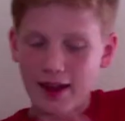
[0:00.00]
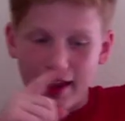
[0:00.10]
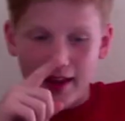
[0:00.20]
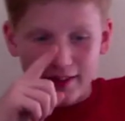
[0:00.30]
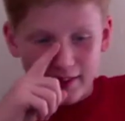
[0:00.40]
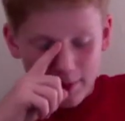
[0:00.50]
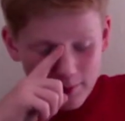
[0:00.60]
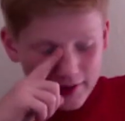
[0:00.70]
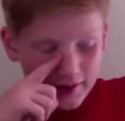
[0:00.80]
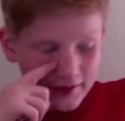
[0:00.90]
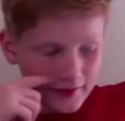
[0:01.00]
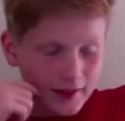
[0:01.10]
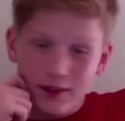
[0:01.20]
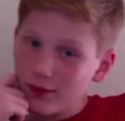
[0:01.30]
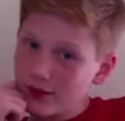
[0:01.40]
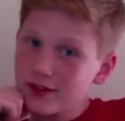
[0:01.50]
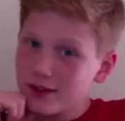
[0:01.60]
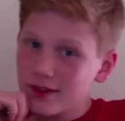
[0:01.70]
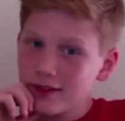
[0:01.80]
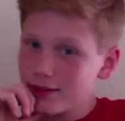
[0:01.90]
And let me just tell you,
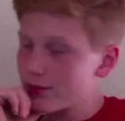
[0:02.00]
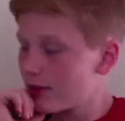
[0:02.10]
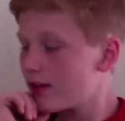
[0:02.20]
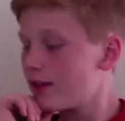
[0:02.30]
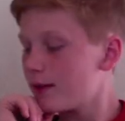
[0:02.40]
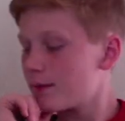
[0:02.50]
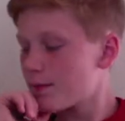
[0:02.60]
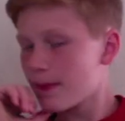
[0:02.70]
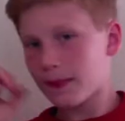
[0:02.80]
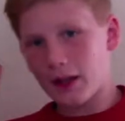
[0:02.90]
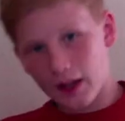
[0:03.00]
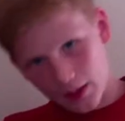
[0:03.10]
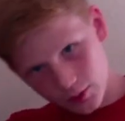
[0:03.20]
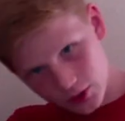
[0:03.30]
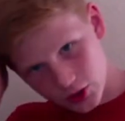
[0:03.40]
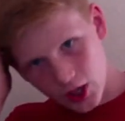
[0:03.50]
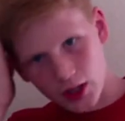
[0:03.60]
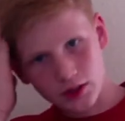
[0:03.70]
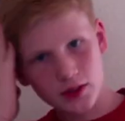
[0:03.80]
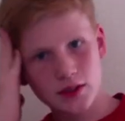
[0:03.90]
it's really, I was
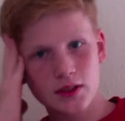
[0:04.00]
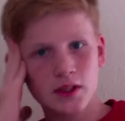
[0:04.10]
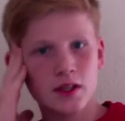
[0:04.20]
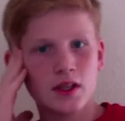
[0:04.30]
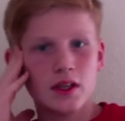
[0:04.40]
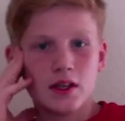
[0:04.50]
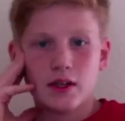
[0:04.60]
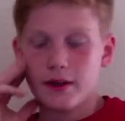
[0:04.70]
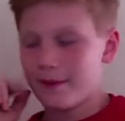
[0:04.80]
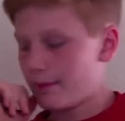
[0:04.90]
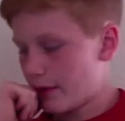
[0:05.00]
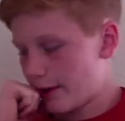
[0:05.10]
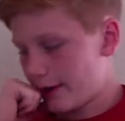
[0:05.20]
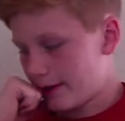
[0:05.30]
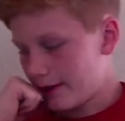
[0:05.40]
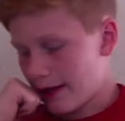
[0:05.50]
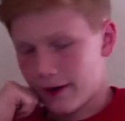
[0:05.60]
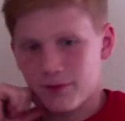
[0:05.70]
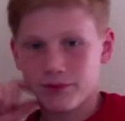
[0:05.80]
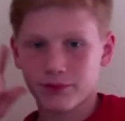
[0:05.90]
shocked. But yeah,
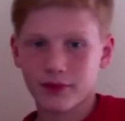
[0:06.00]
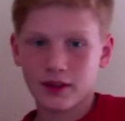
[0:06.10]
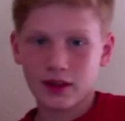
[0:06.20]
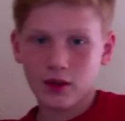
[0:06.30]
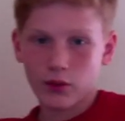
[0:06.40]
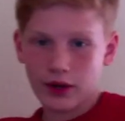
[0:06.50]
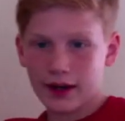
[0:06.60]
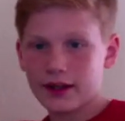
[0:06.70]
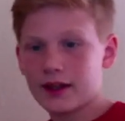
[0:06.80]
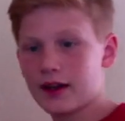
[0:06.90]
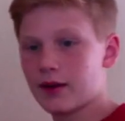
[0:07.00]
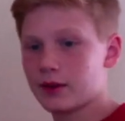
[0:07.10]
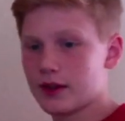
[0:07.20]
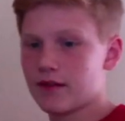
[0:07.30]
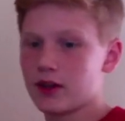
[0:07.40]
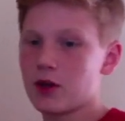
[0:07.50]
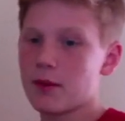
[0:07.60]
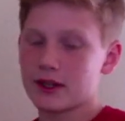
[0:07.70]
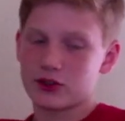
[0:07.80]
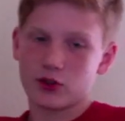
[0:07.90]
when I get out with that video,
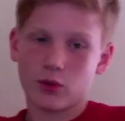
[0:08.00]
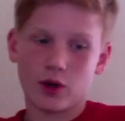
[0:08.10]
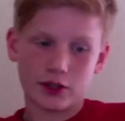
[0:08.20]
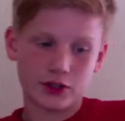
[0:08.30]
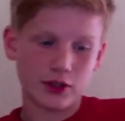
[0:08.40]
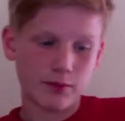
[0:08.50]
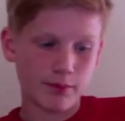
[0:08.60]
make sure to watch it.